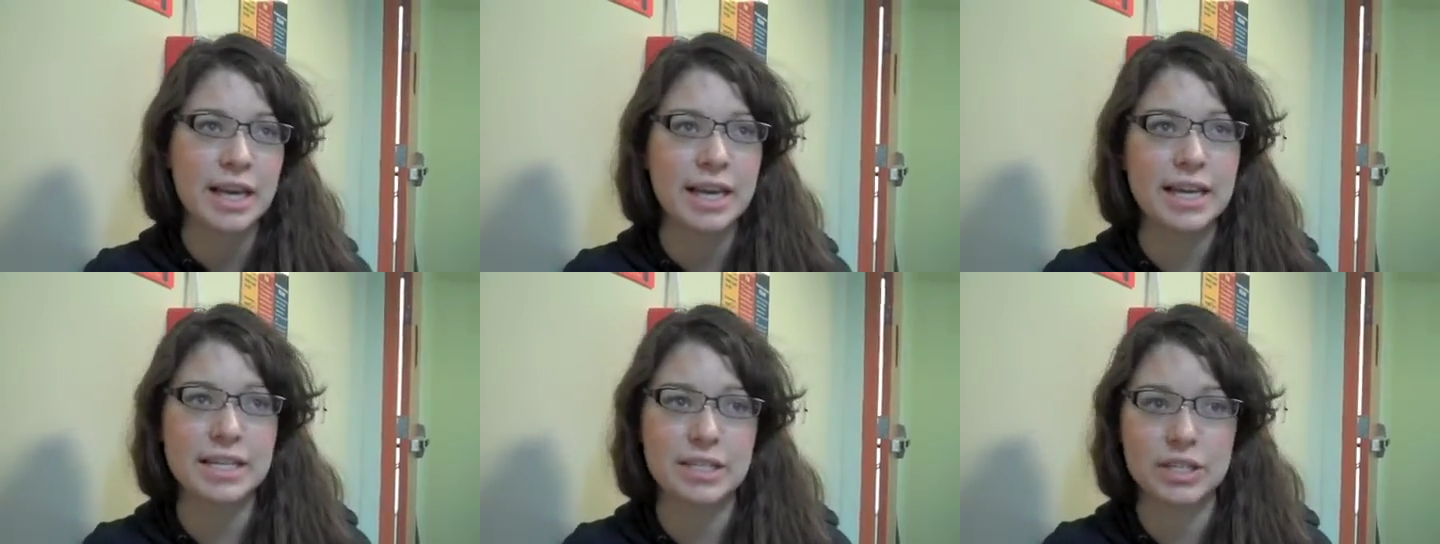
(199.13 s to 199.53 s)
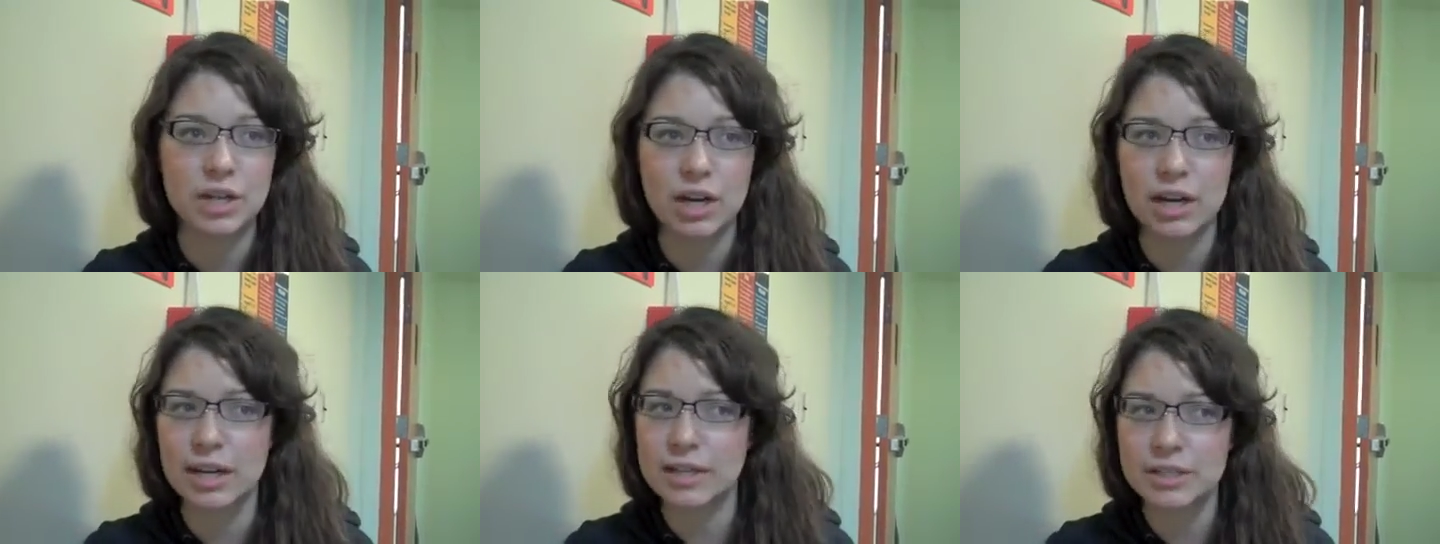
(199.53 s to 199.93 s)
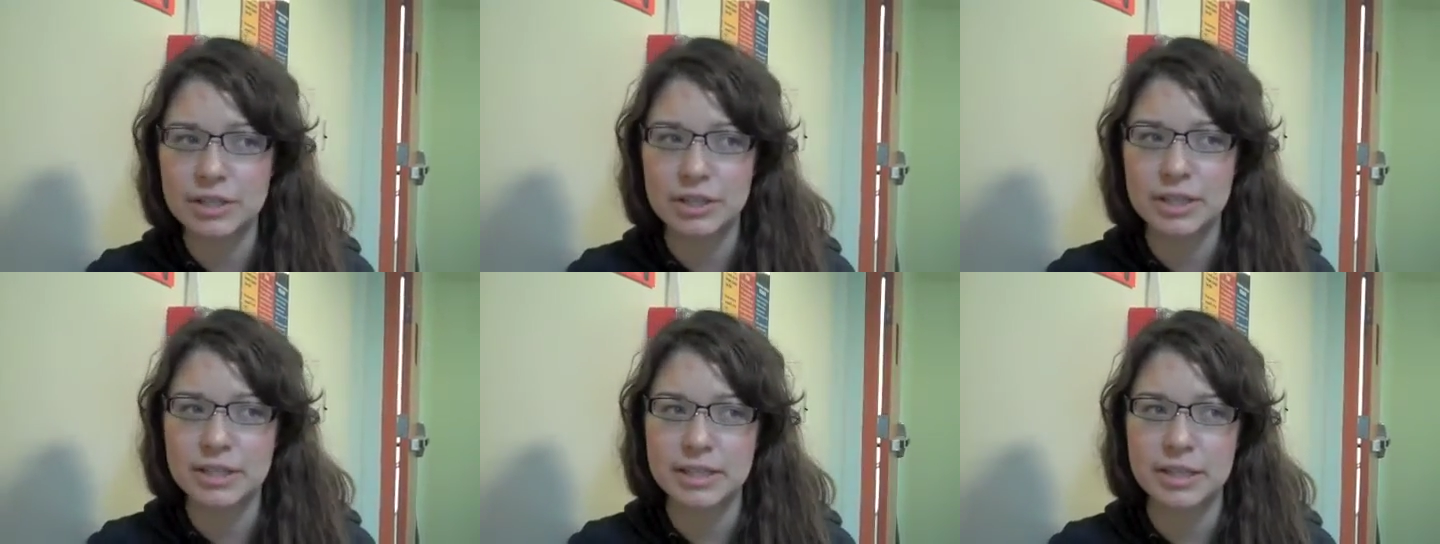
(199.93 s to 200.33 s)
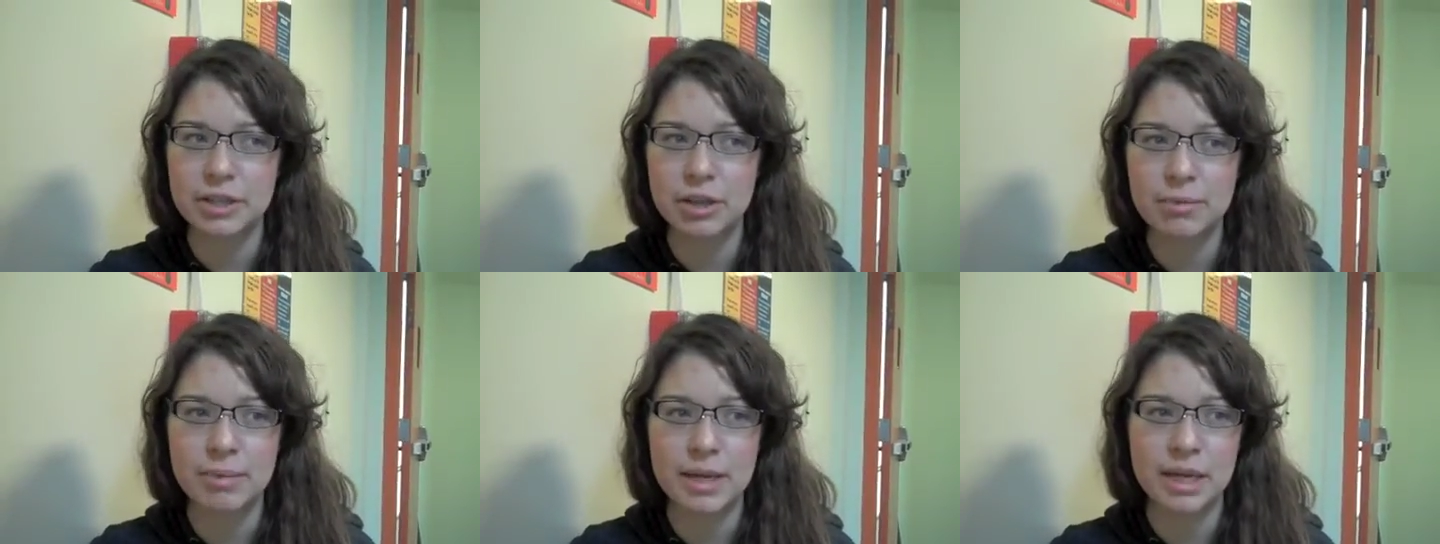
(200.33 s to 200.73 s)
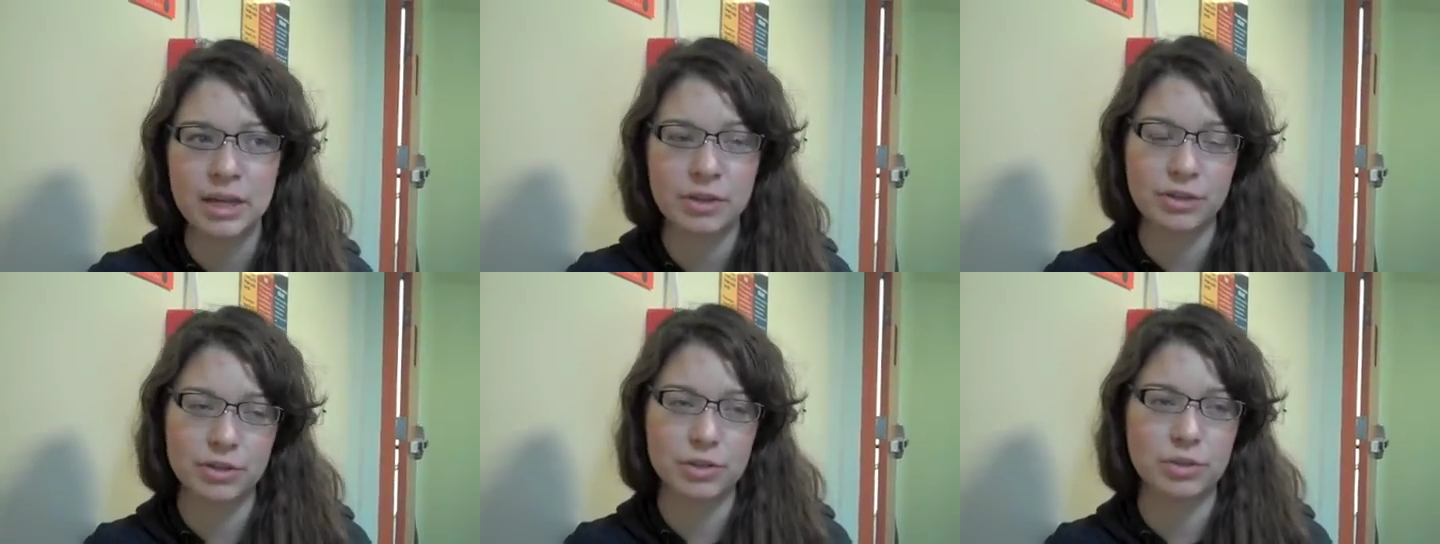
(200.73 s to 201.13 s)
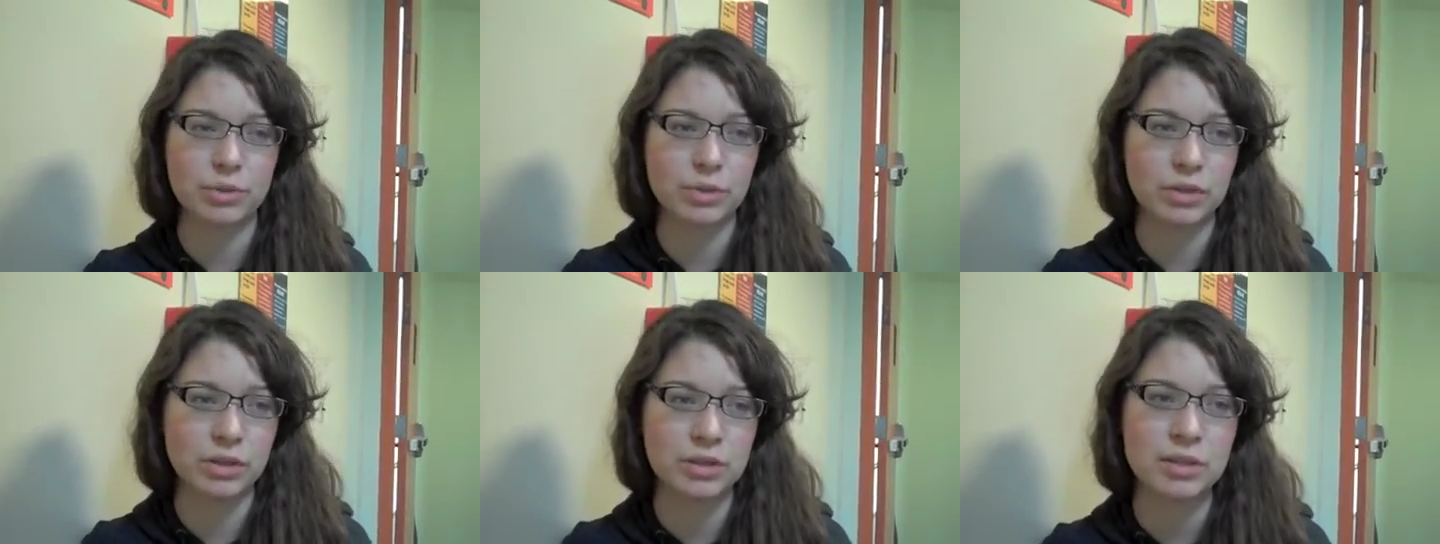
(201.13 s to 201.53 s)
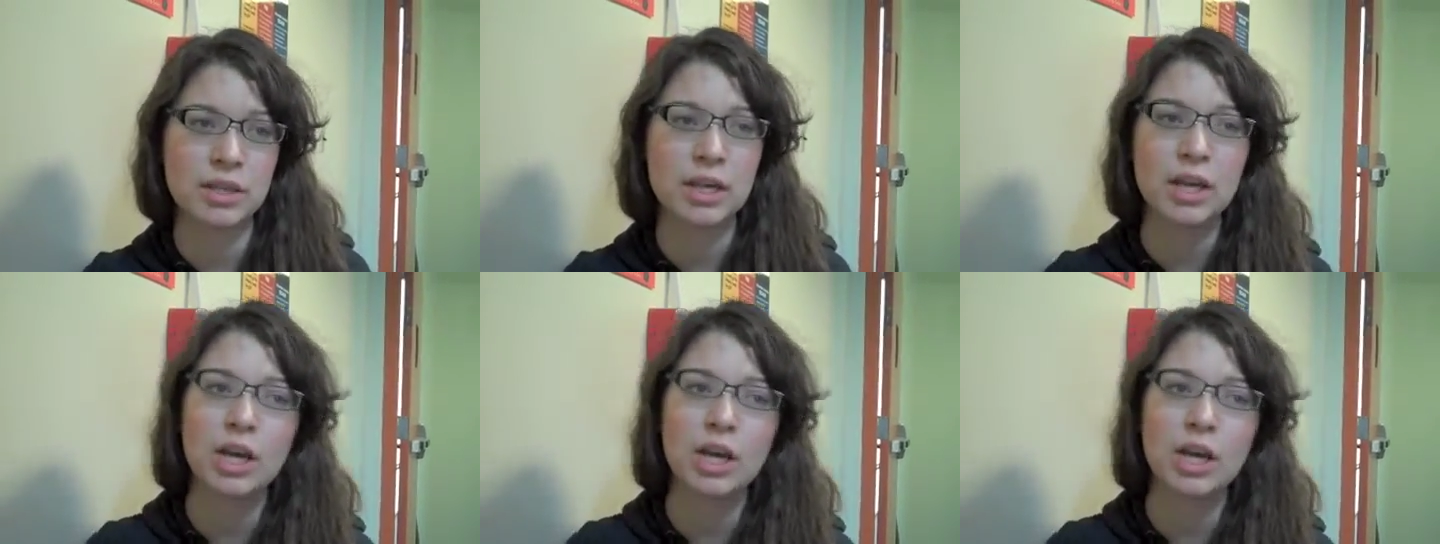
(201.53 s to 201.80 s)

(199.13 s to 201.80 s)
is not as good as it could be at other schools.